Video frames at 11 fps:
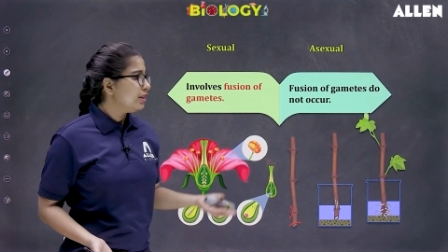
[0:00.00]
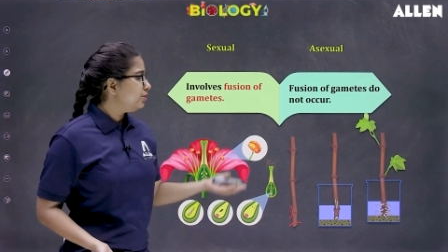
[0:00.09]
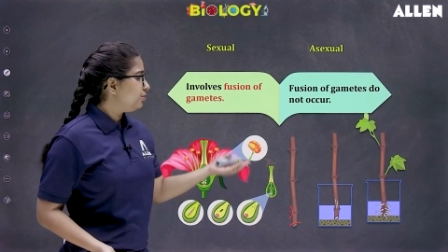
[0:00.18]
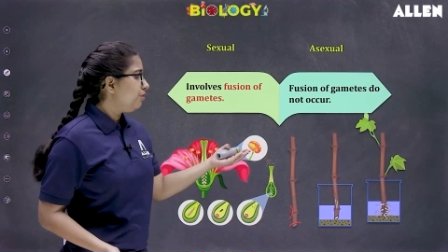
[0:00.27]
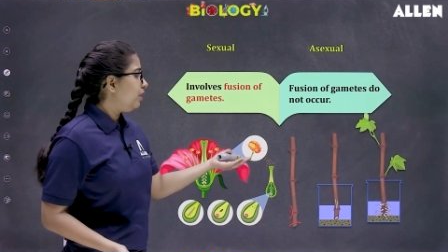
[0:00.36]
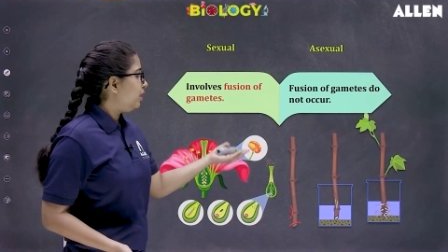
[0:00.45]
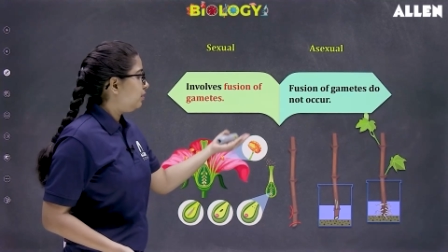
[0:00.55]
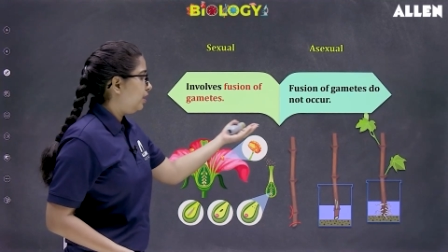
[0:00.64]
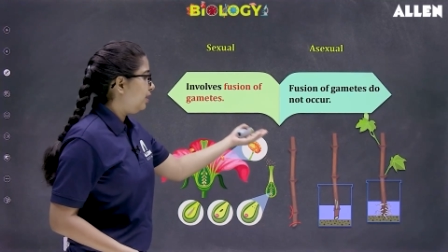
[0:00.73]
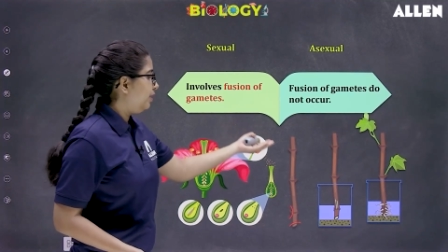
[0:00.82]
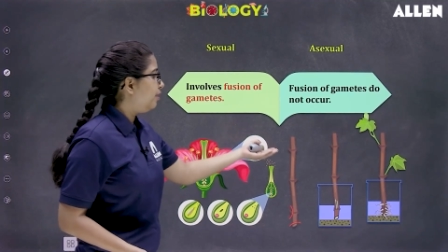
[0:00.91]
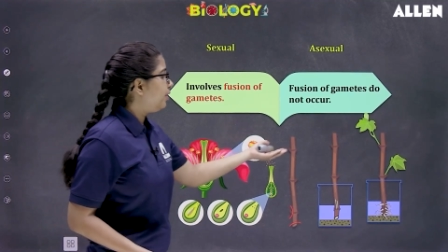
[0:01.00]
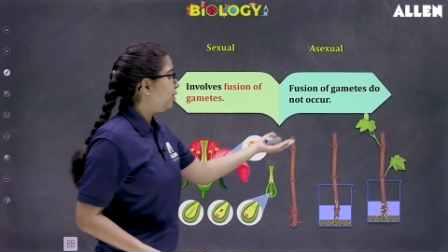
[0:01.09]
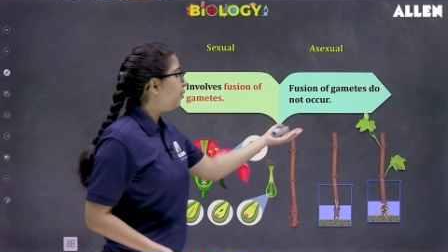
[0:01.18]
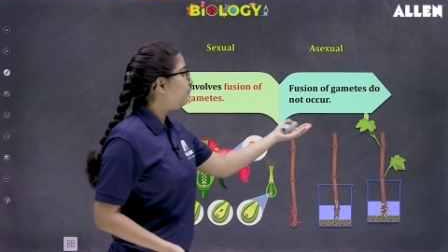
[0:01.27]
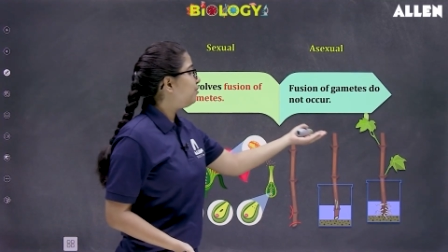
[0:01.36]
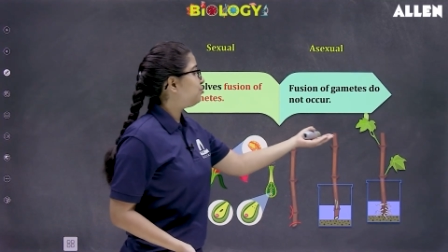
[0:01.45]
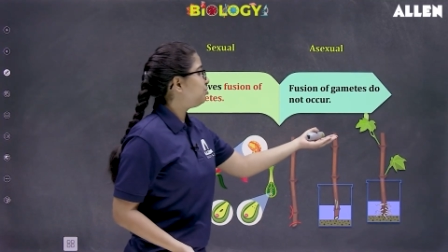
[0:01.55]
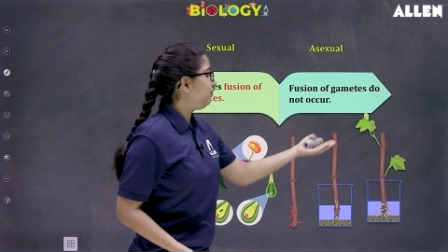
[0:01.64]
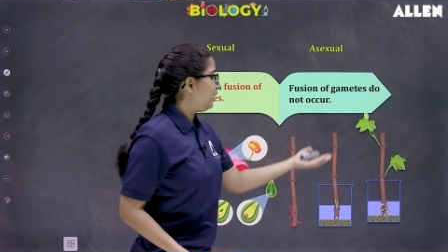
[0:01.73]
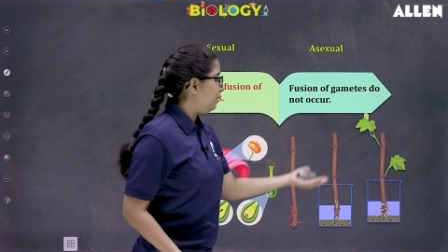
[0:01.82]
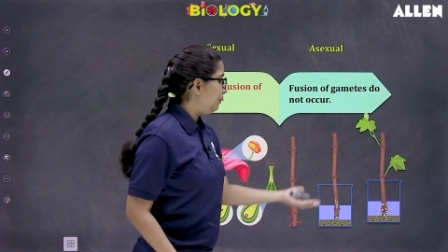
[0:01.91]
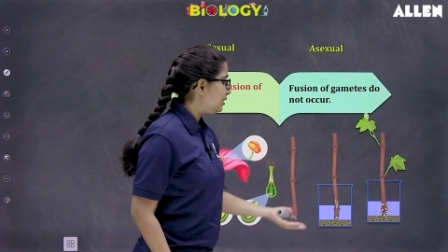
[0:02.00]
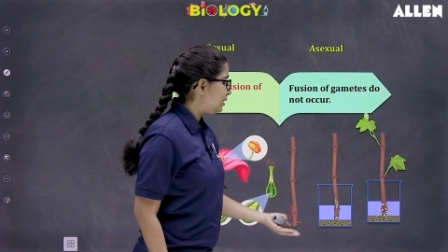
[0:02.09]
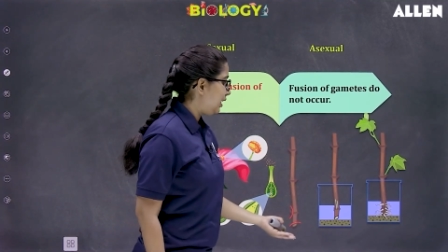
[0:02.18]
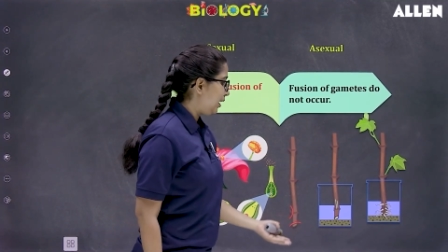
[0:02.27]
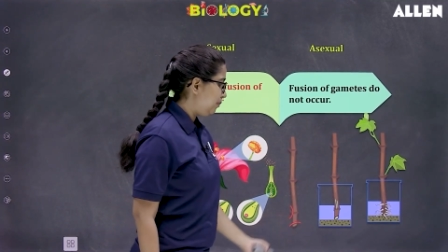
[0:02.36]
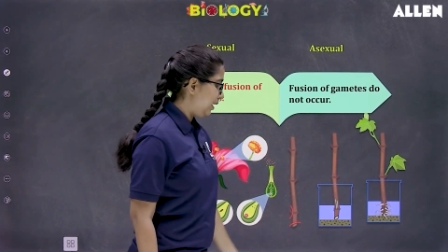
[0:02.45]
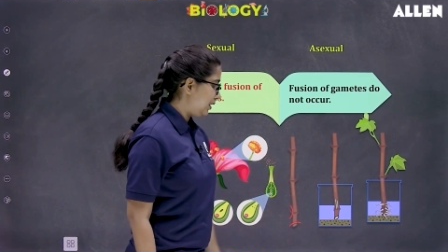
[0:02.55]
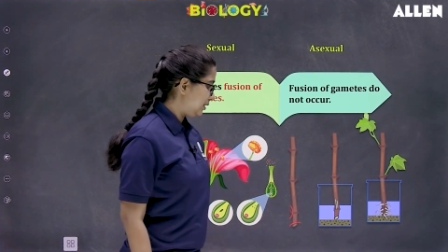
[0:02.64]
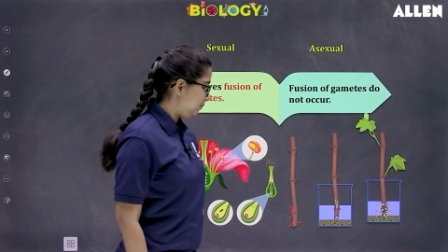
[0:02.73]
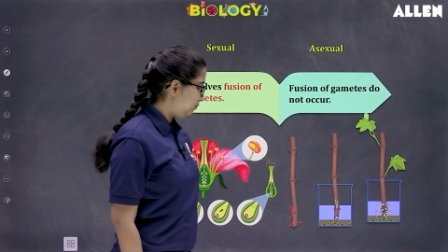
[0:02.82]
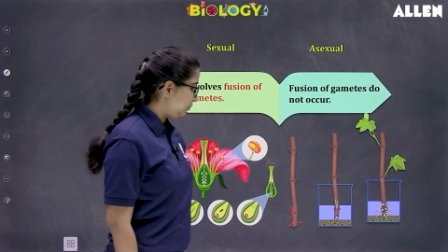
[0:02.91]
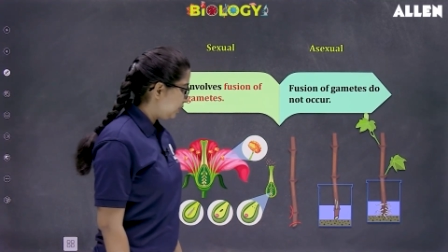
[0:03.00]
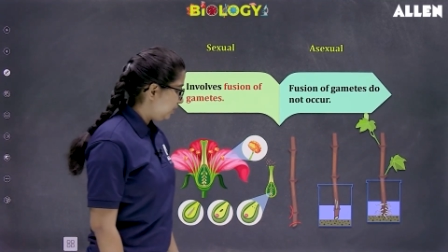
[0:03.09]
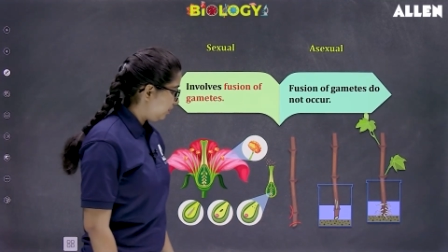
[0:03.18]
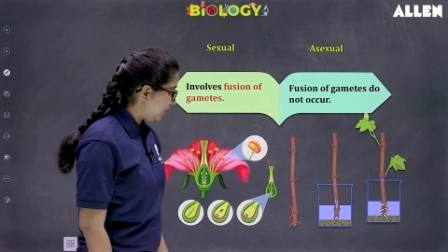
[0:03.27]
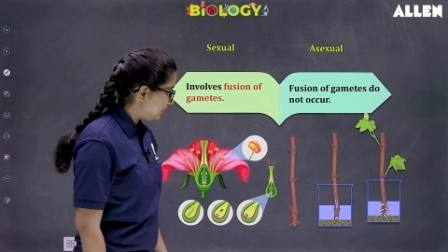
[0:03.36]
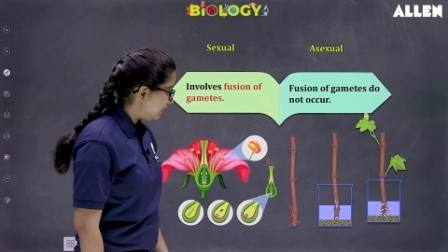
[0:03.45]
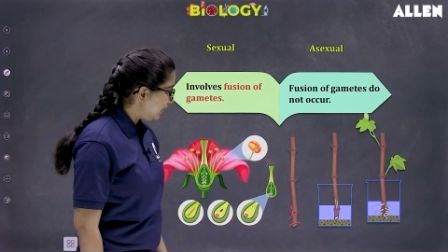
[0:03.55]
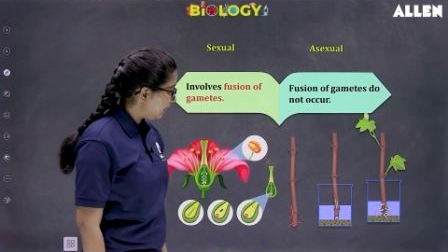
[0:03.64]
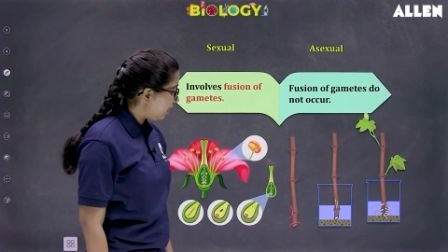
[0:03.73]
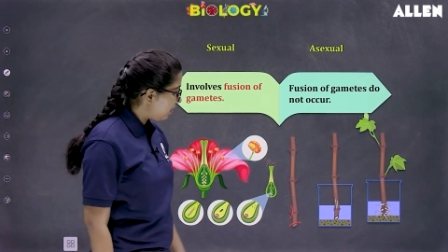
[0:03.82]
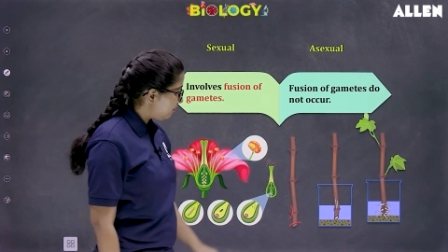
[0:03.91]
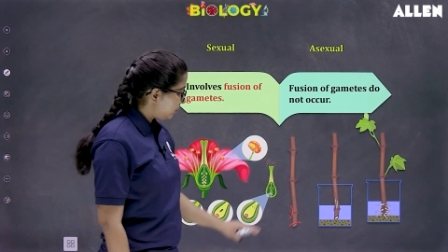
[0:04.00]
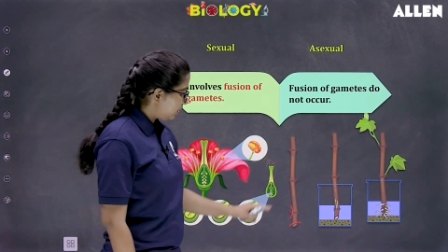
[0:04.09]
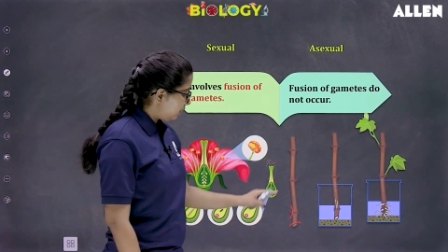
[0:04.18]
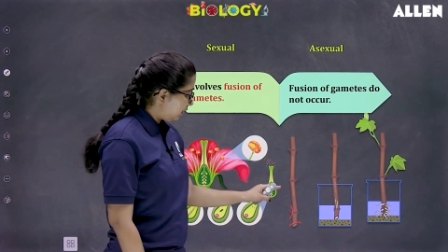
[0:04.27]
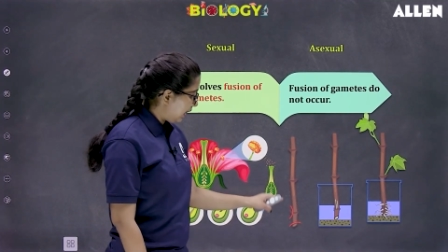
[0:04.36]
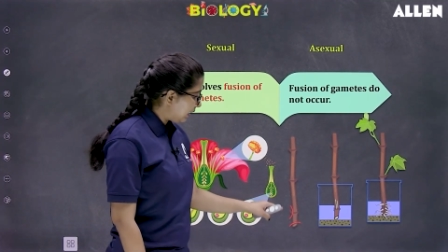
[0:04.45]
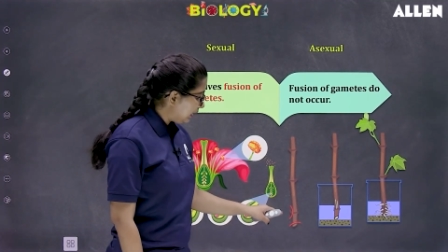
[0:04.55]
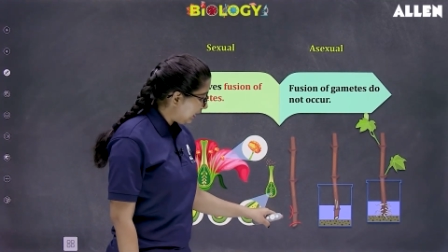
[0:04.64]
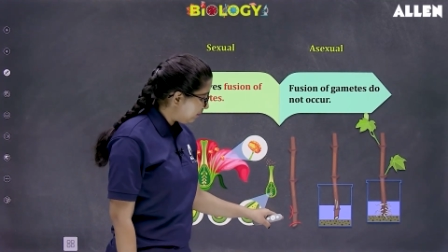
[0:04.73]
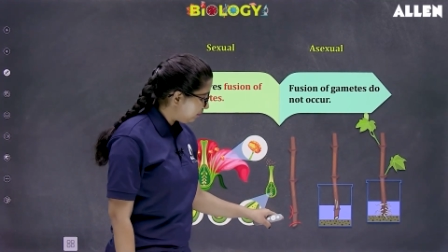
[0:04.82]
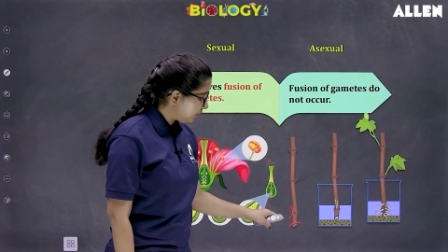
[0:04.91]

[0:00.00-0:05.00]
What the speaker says: So here no fusion of gametes take place. You can see here directly